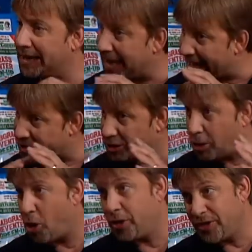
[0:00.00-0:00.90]
It lasts
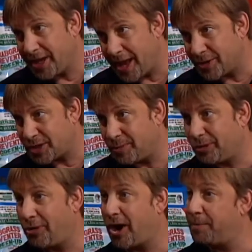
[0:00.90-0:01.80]
longer than calcium
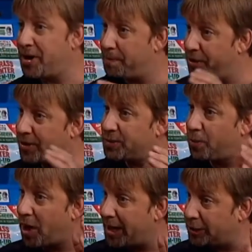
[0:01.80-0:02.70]
chloride, but it burns
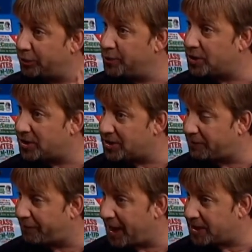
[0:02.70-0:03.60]
bright, loses its
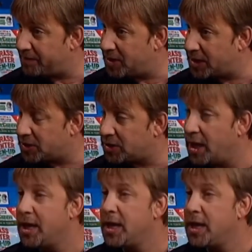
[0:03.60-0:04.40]
effectiveness,